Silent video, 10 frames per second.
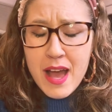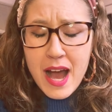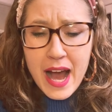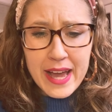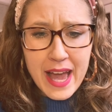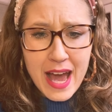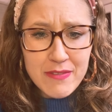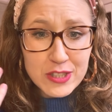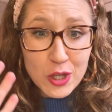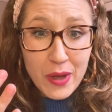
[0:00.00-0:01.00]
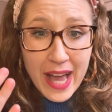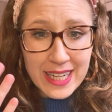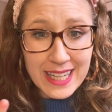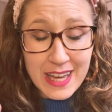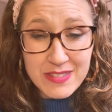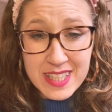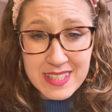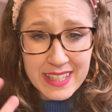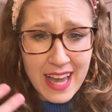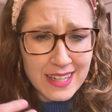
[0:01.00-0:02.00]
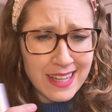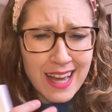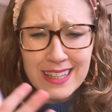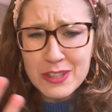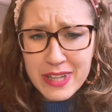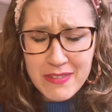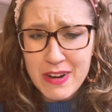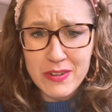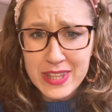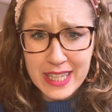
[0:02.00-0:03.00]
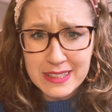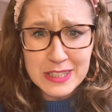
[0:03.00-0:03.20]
I have adult acne, I have cystic acne. I literally have everything.